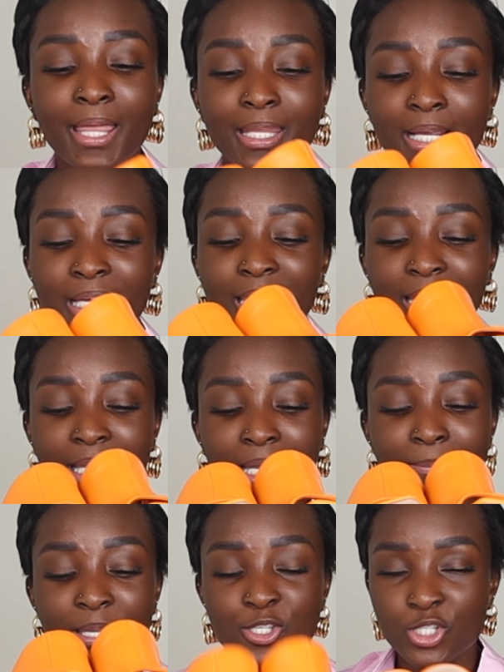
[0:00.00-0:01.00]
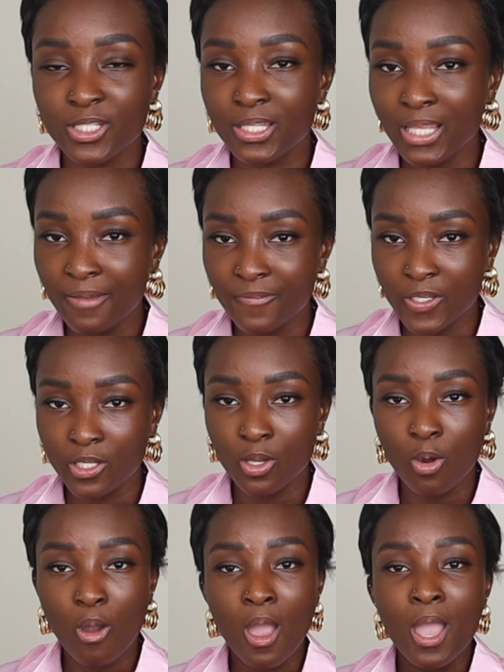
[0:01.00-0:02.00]
And like I mentioned in that
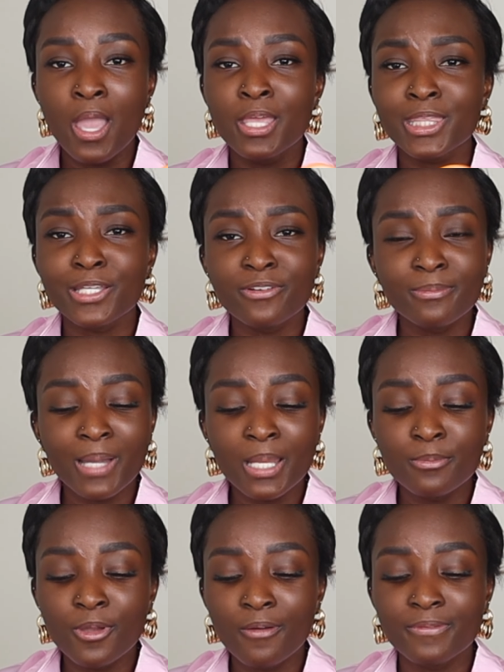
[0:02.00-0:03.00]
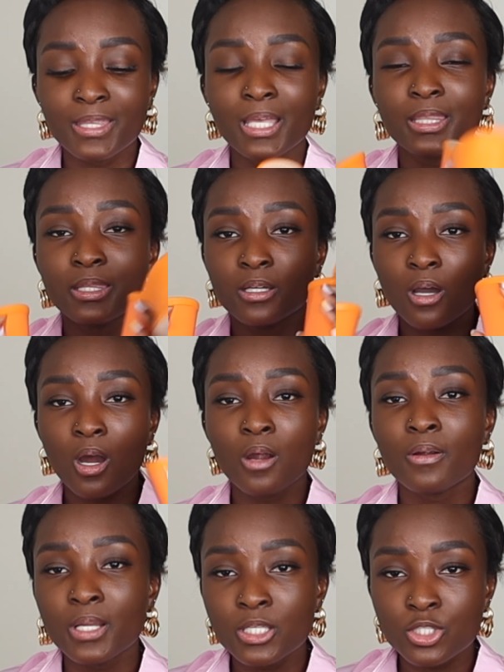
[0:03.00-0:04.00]
video, they remind me of that the
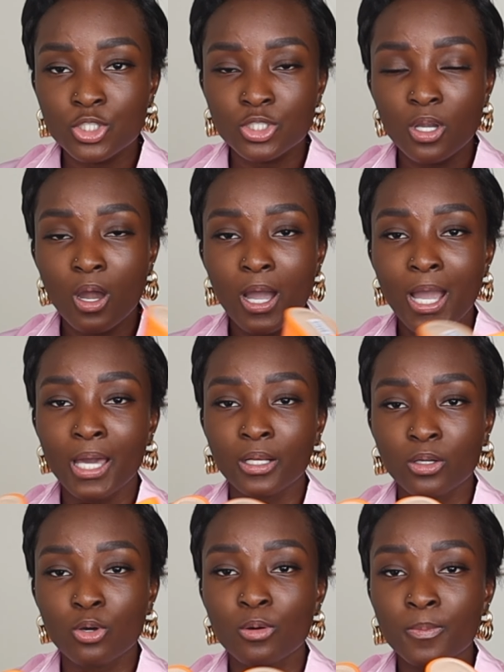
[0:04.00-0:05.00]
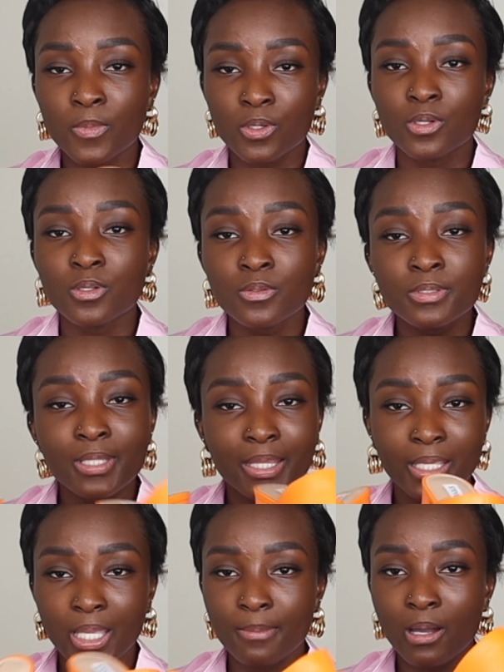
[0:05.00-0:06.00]
orange article mules that
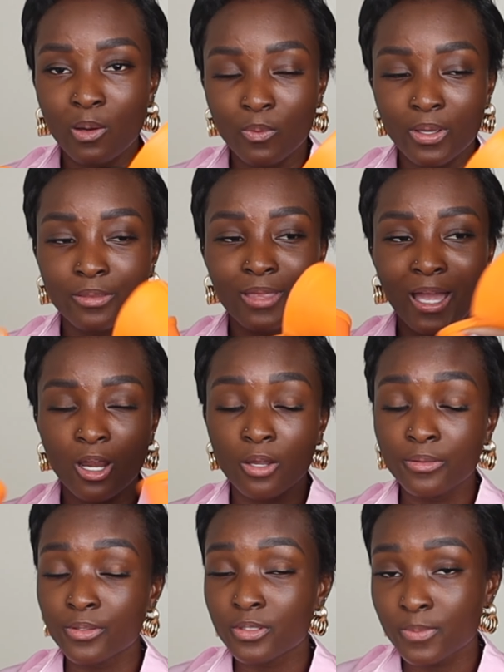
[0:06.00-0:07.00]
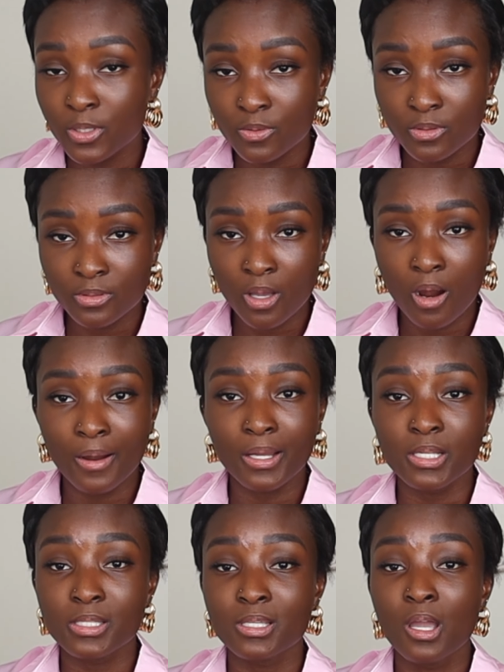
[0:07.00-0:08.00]
they came out with. I heard those mules
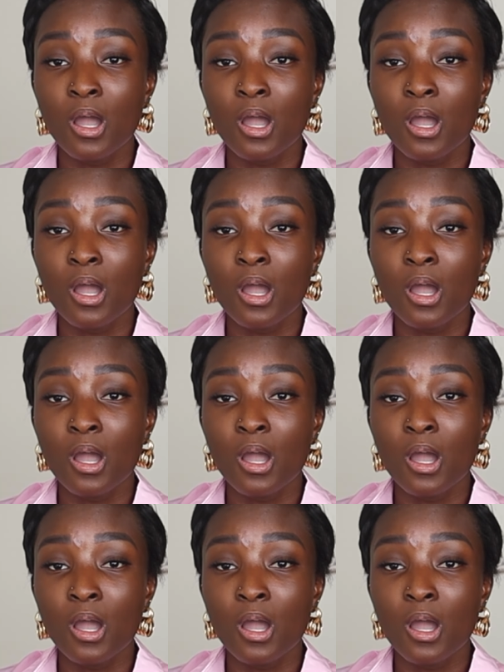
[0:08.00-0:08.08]
aren't